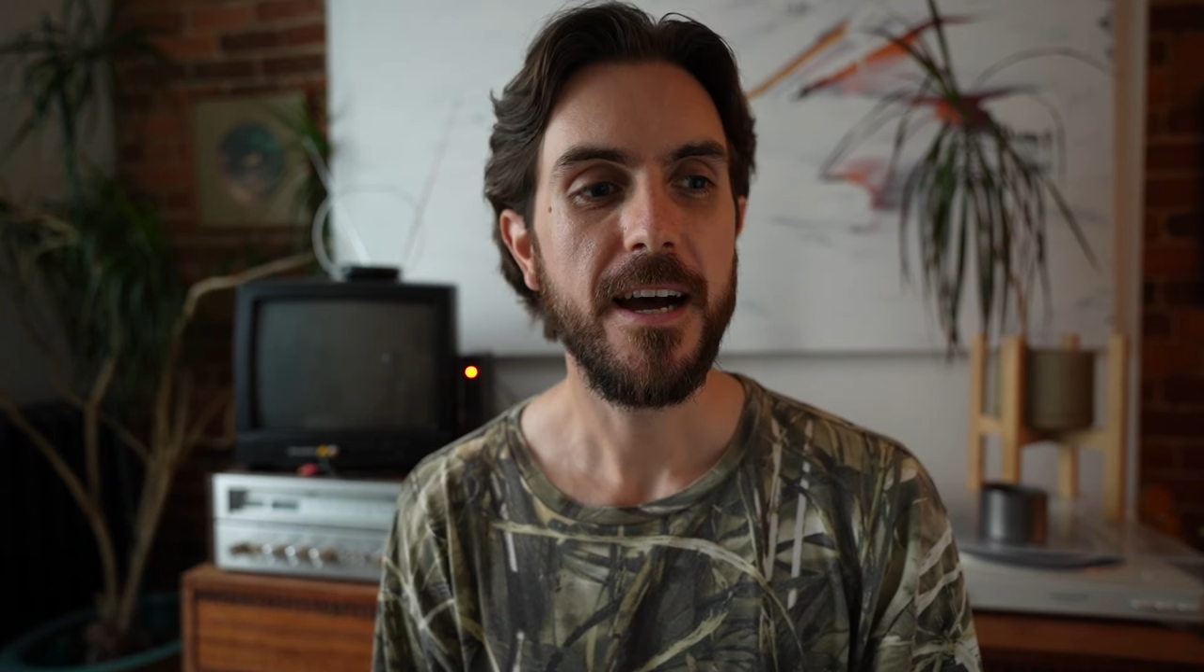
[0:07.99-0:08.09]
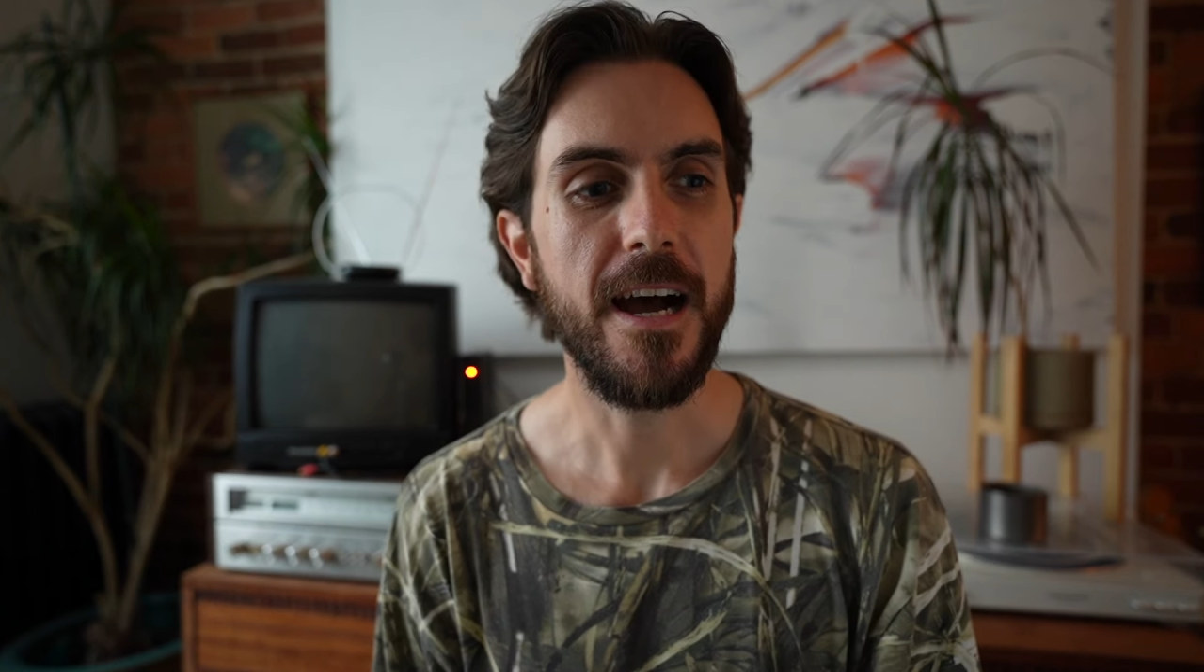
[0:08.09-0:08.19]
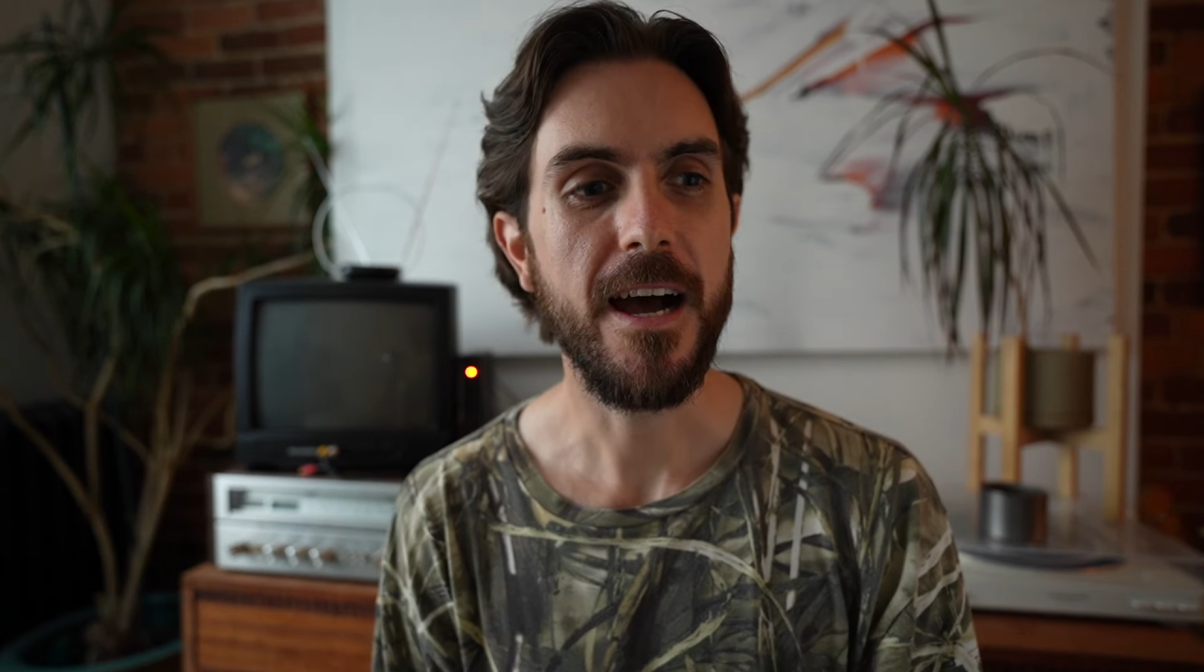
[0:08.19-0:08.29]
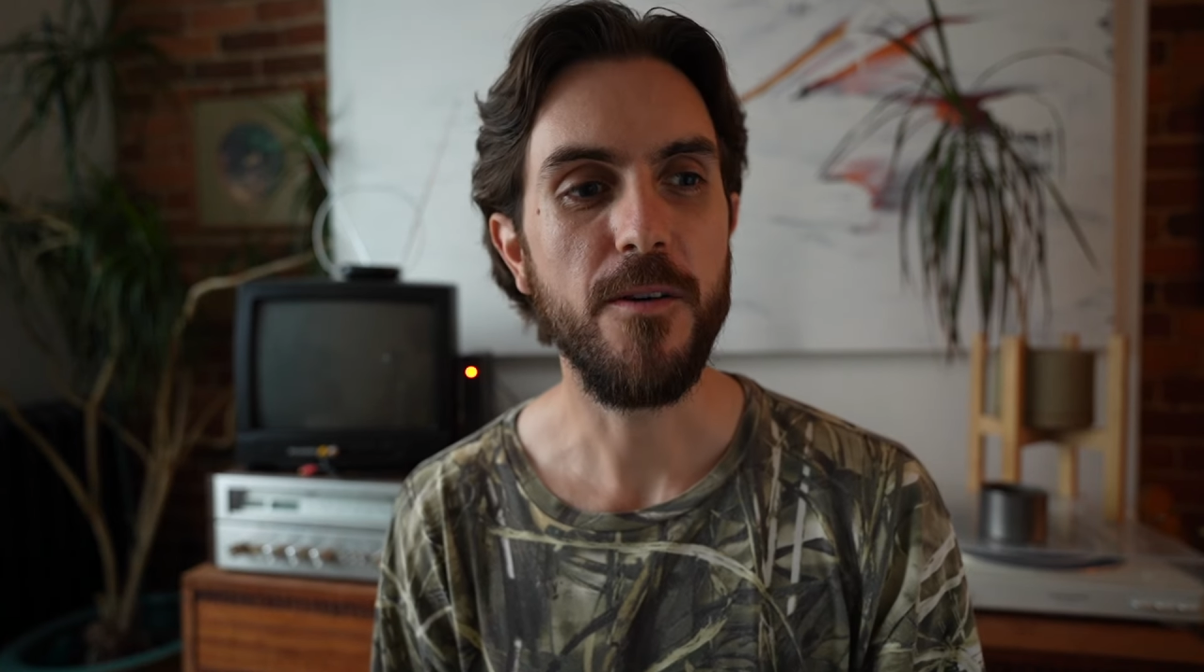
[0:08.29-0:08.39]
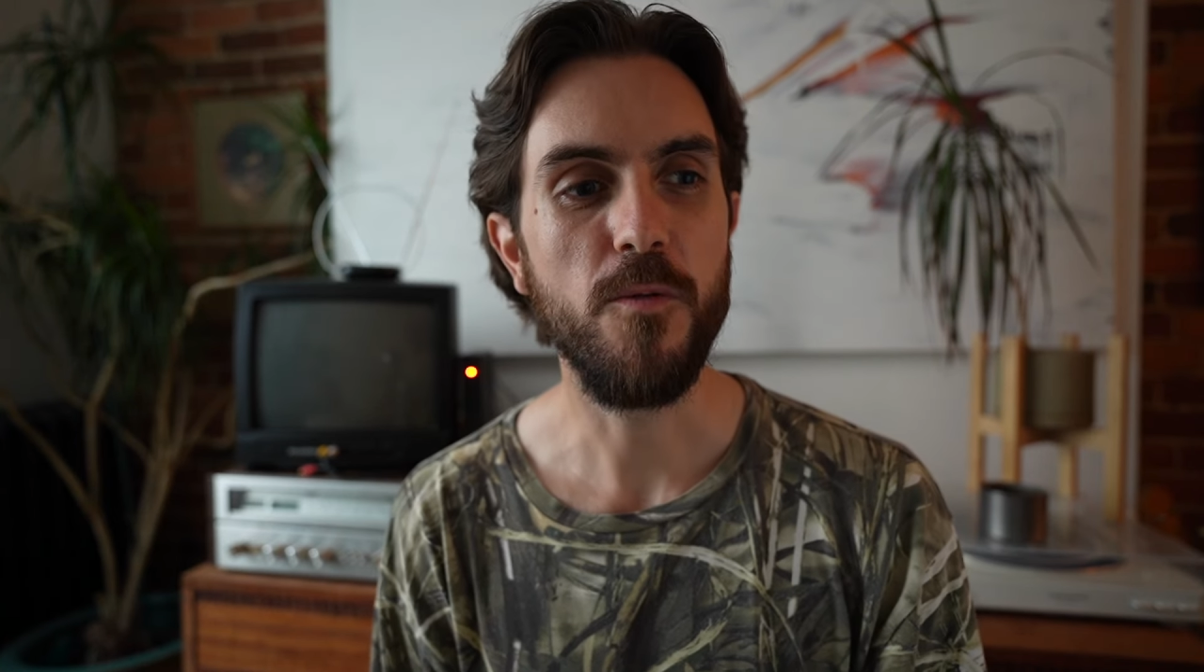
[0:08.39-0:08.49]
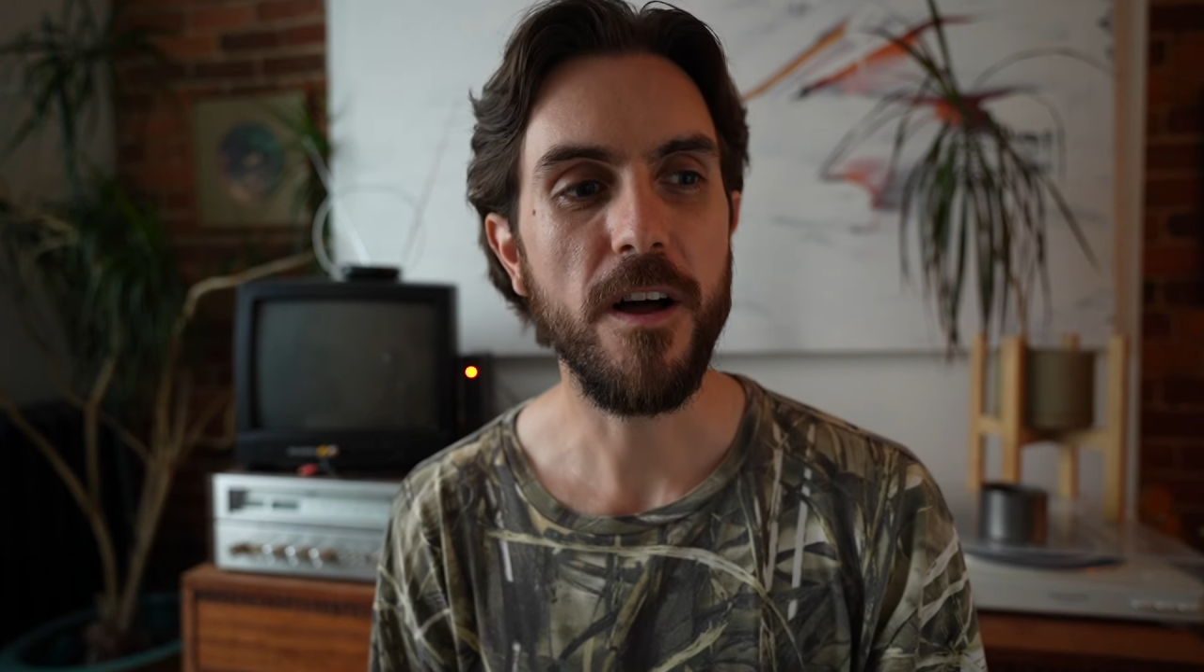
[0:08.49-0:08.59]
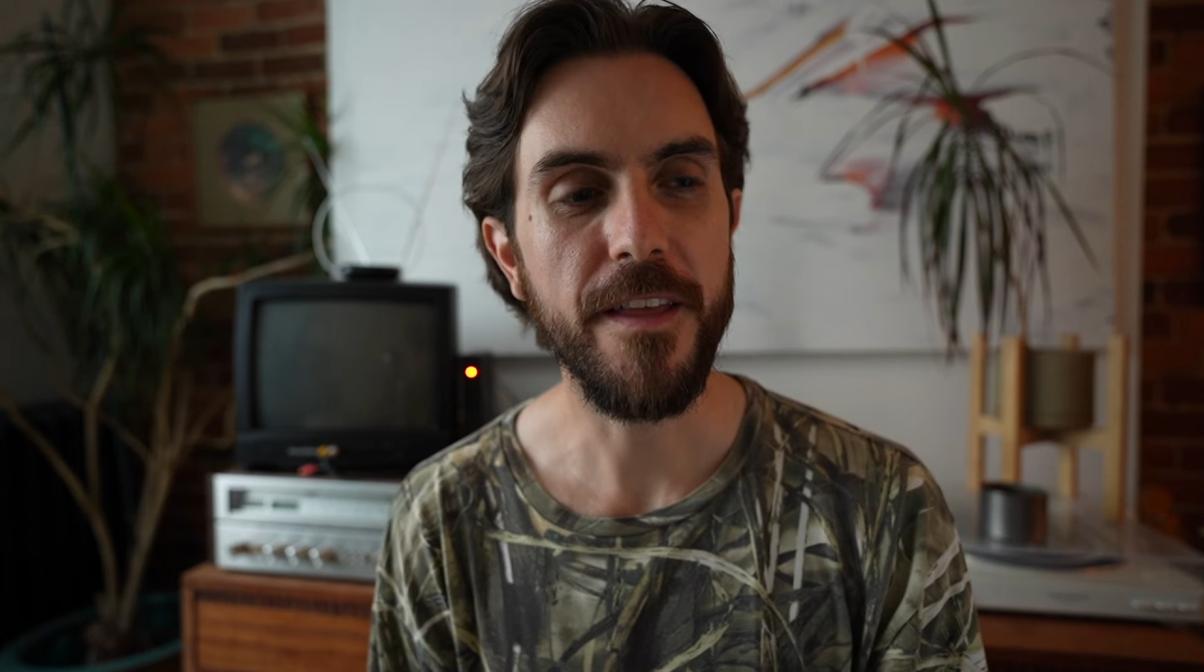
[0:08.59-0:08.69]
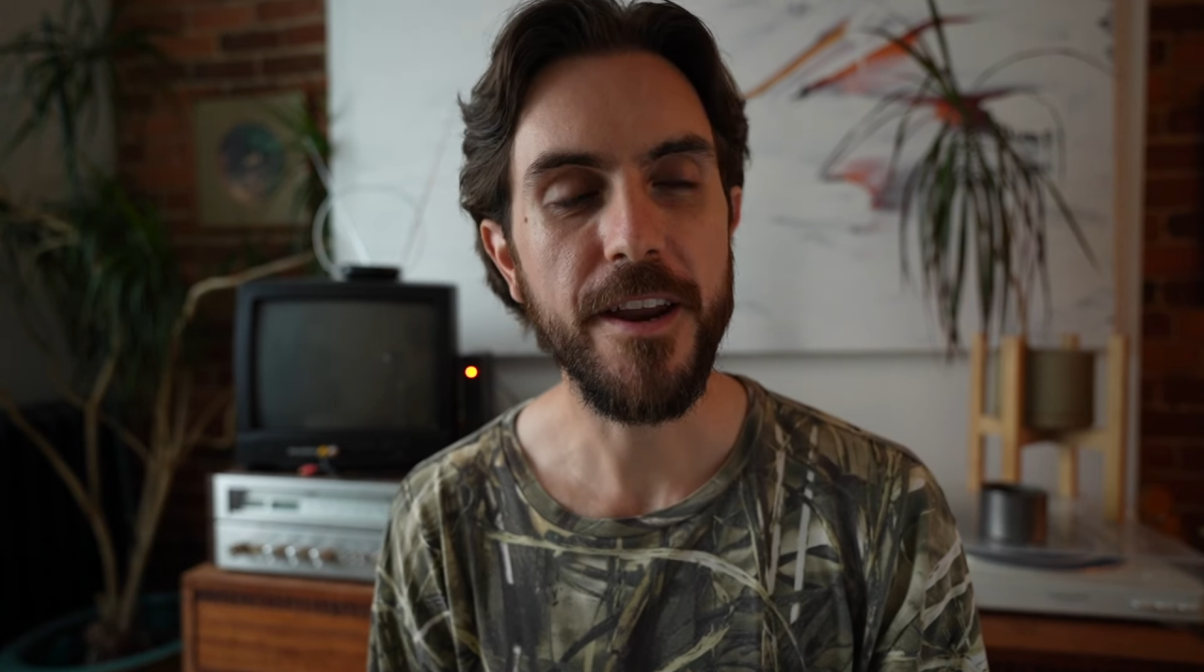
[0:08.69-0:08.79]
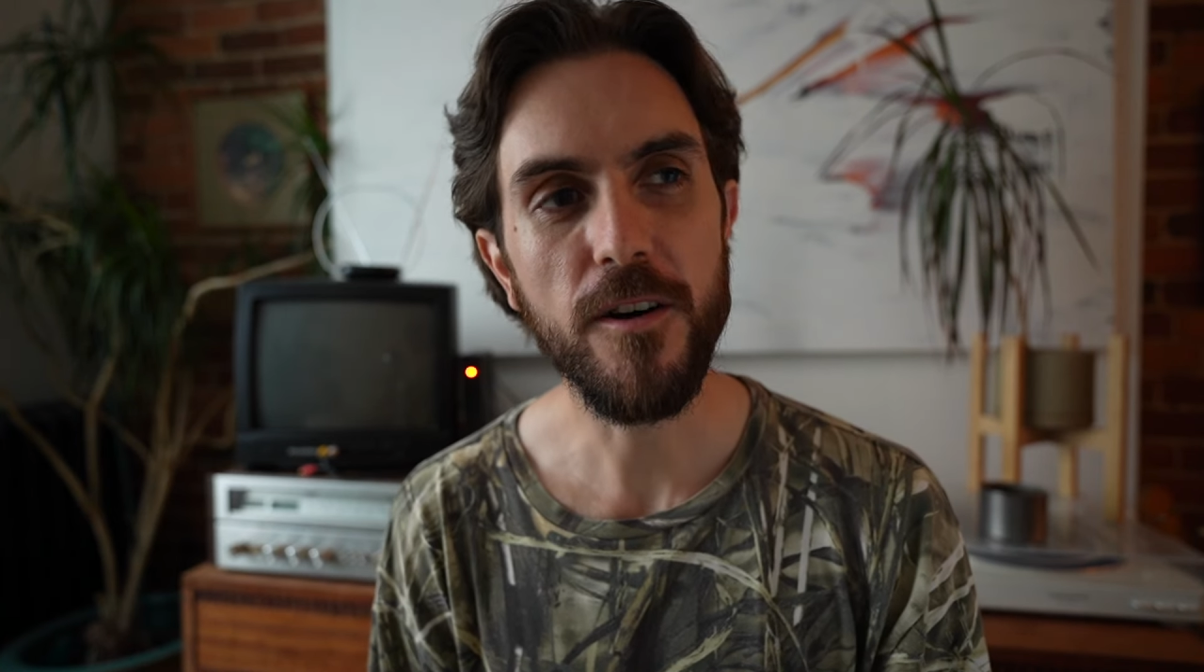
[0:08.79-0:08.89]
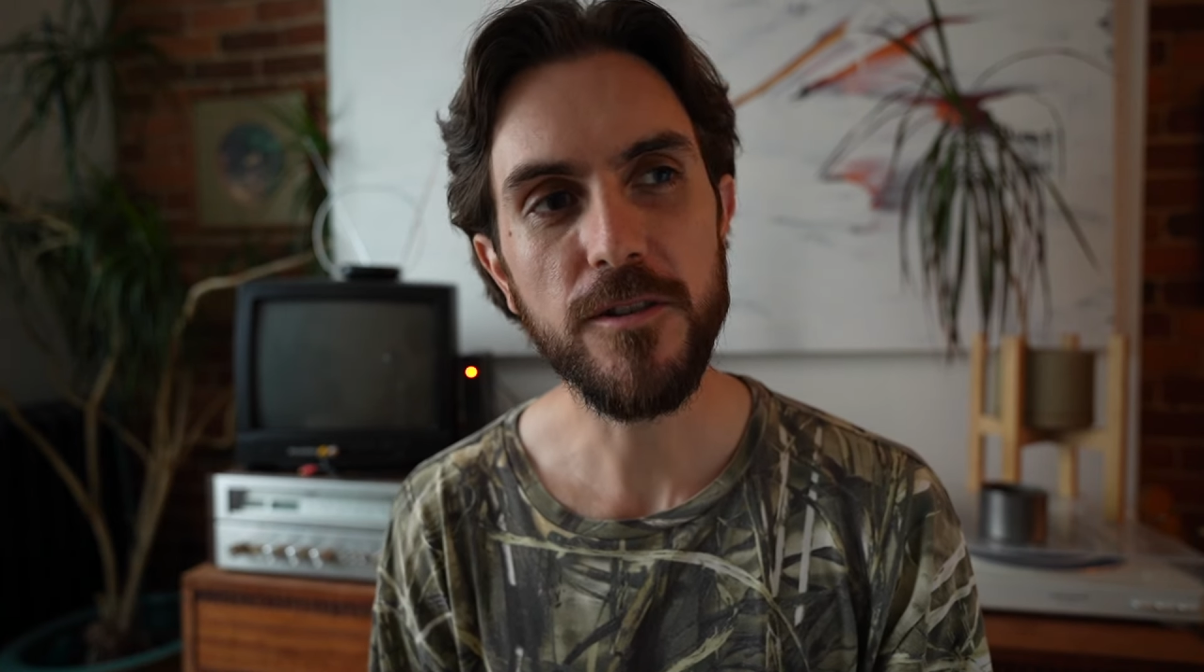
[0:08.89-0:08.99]
uh, while
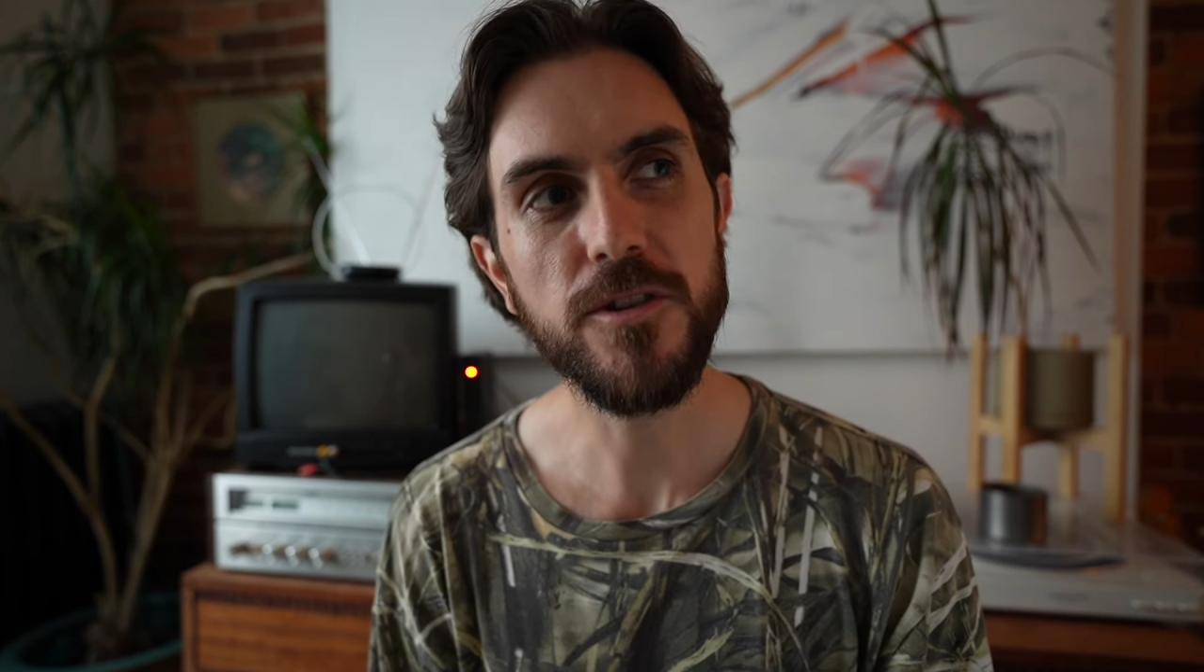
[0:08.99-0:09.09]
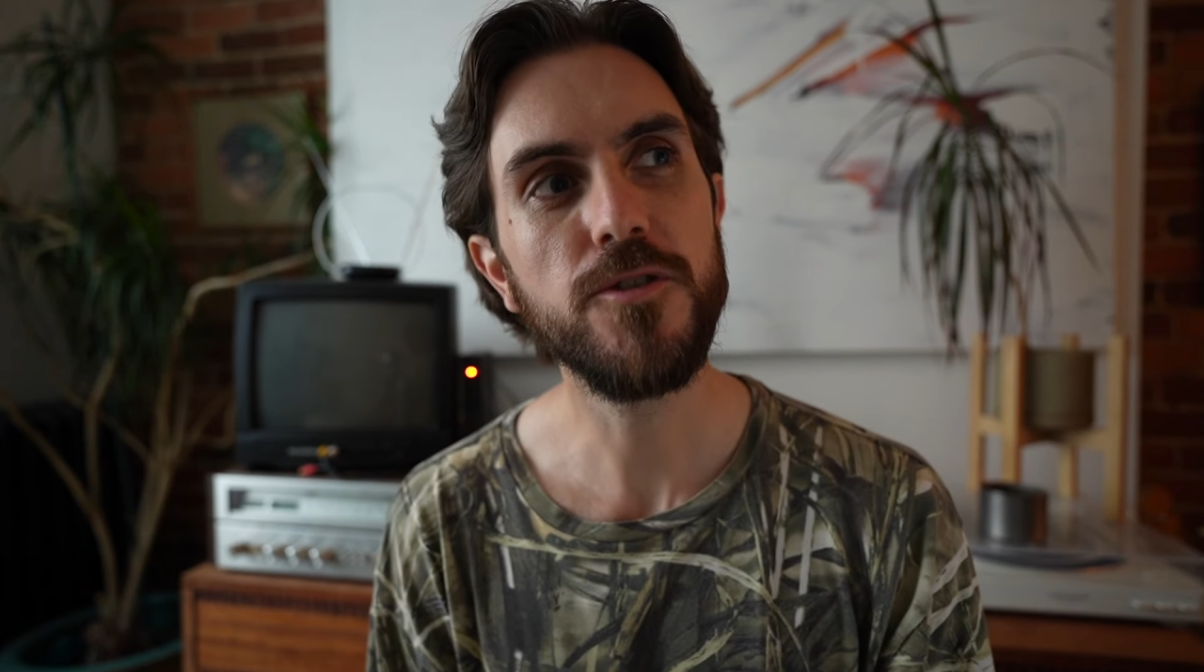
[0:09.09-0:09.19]
then also